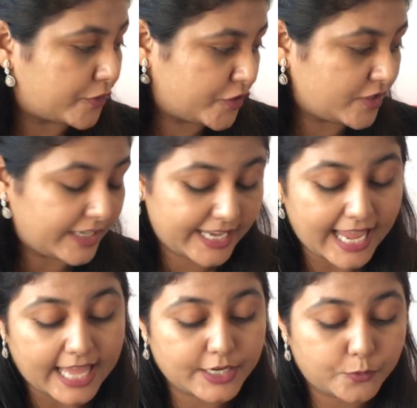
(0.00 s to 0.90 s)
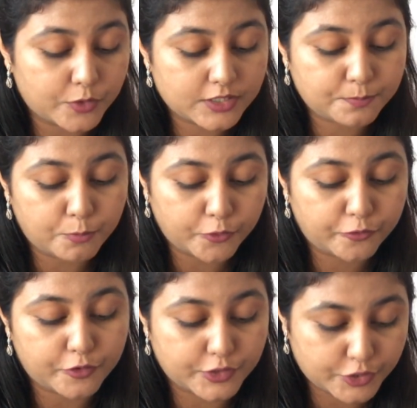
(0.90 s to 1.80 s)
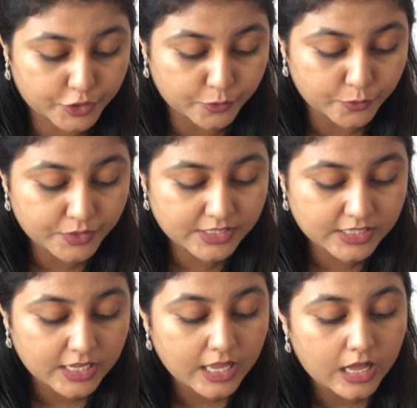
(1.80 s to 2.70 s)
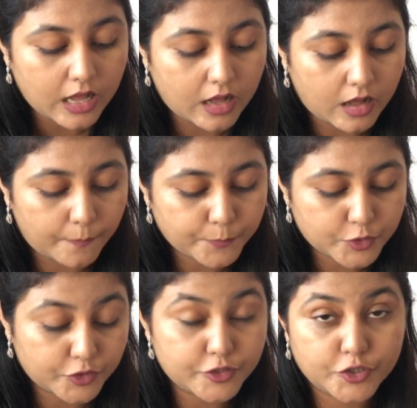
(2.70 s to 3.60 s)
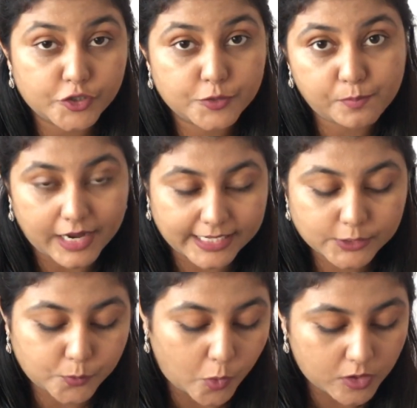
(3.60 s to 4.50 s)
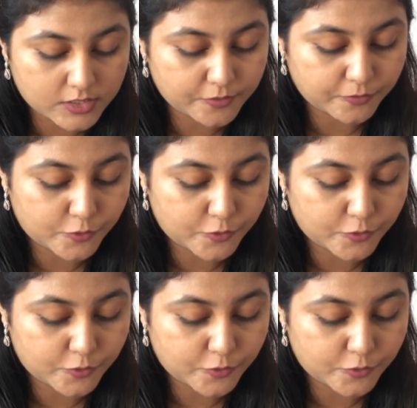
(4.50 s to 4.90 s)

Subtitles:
originally, and it was put for reduced. So the reduced price was